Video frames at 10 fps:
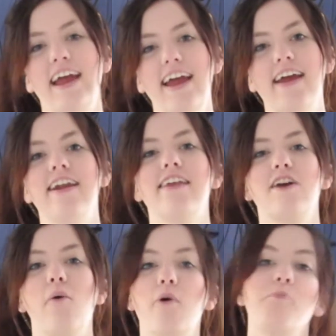And I
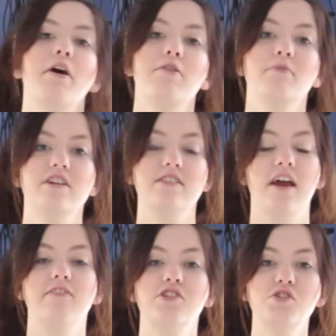thought what better place to
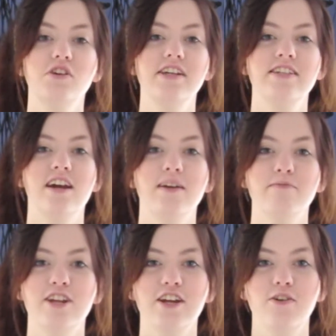have a story time
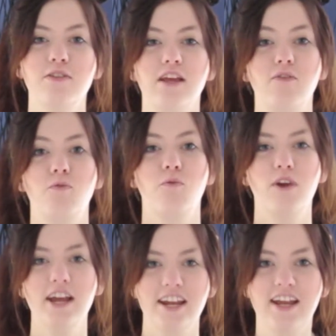video than
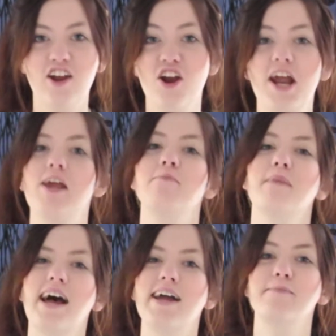right here in
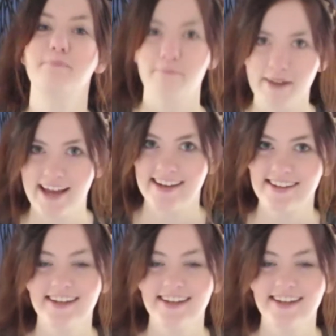my bed.